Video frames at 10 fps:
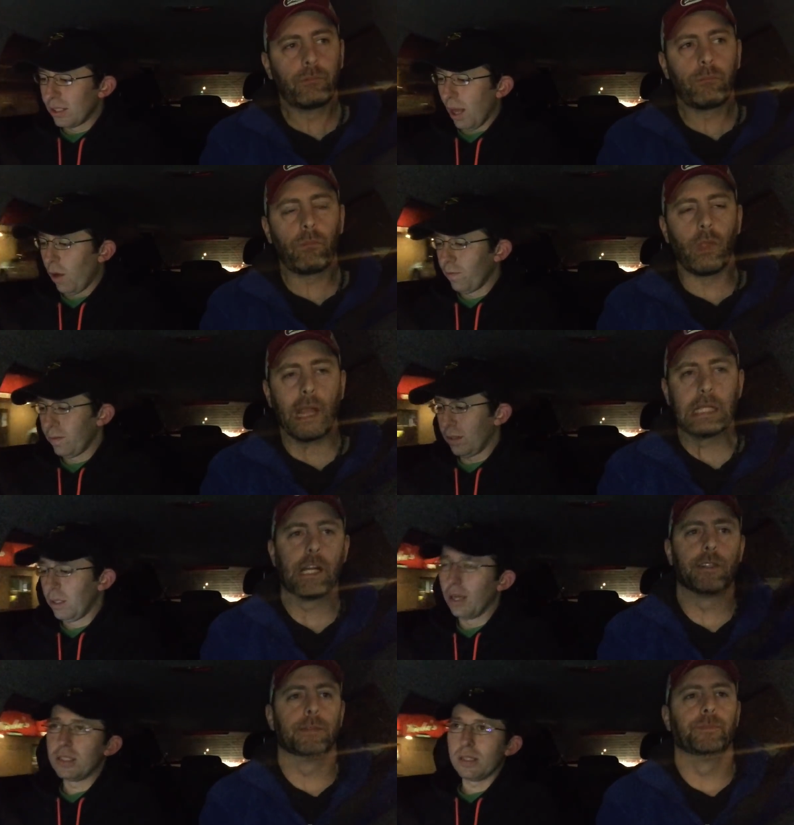Speaker 1: yourself,
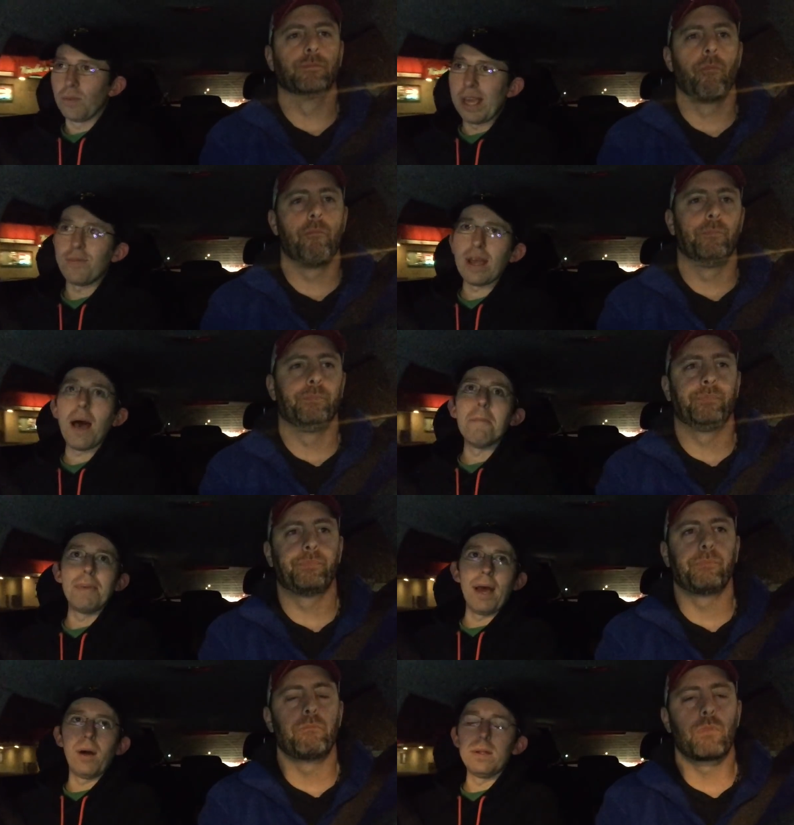does Le'Veon
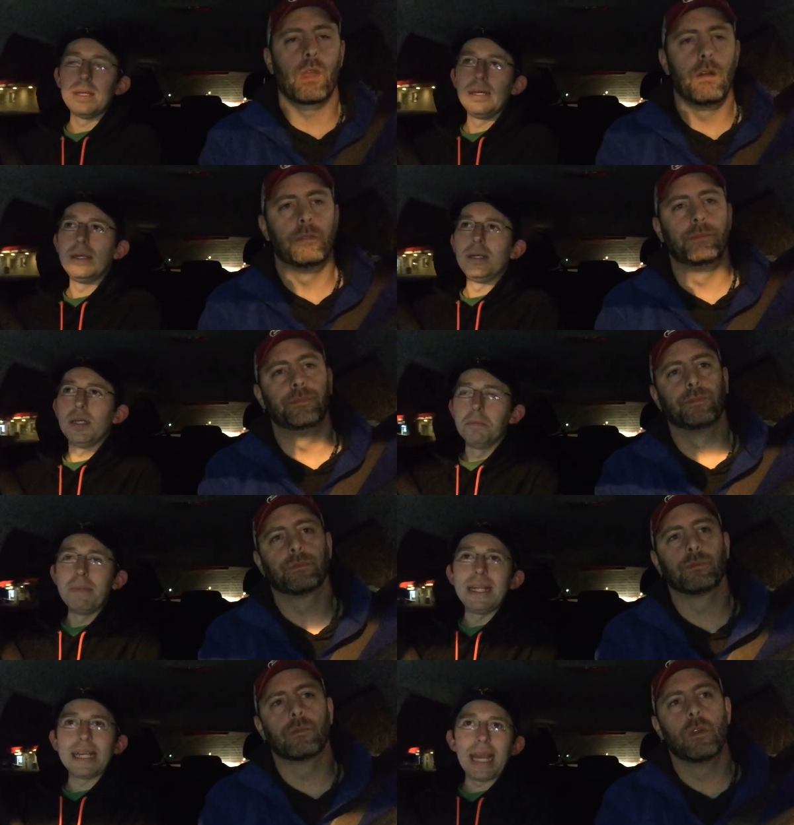Bell
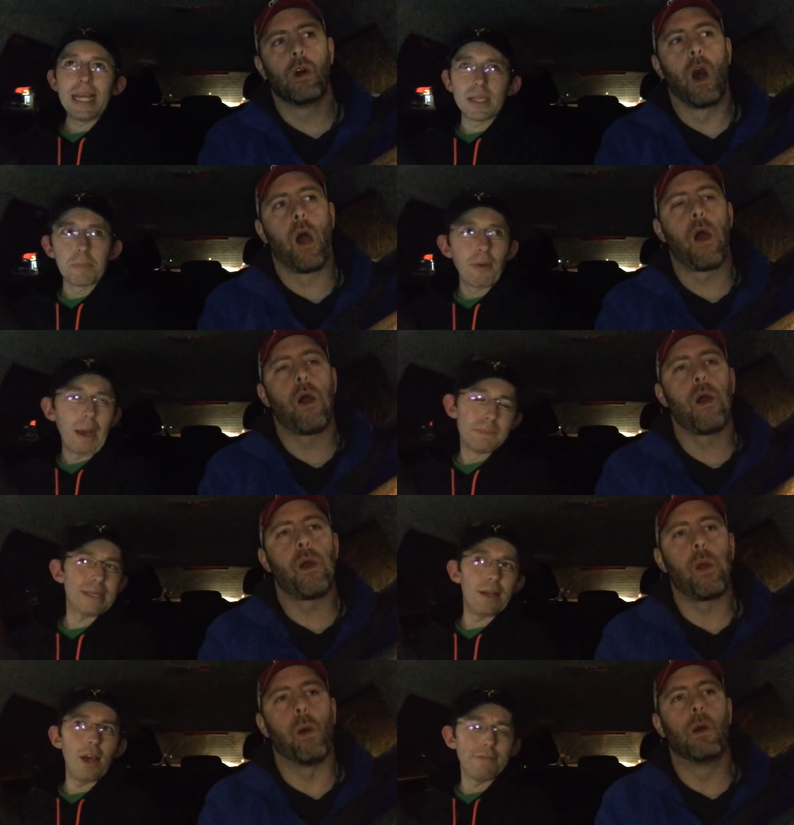mitigate the problems
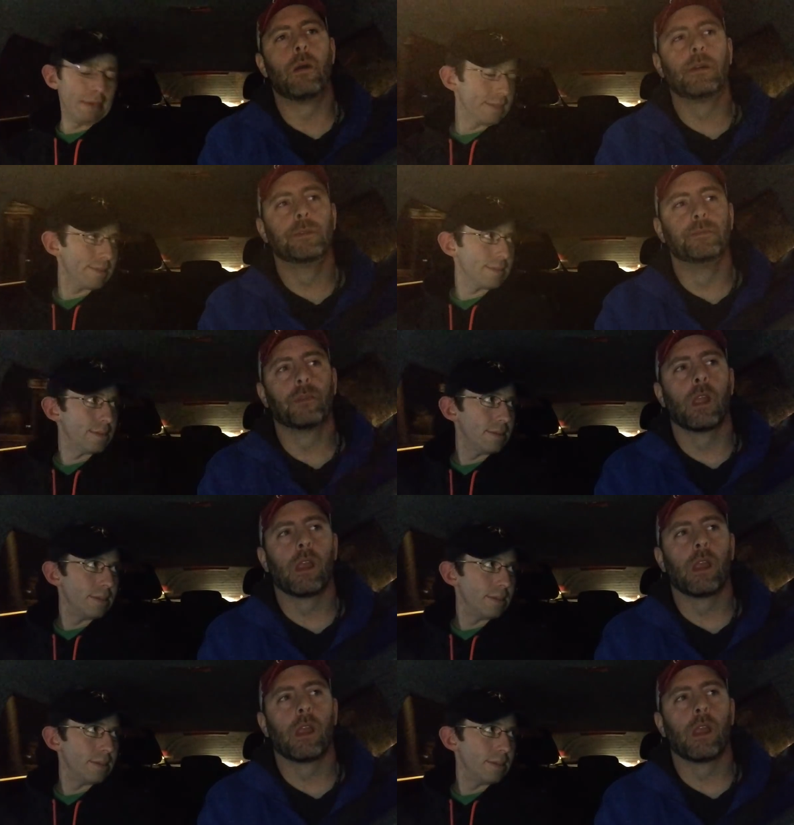on offense?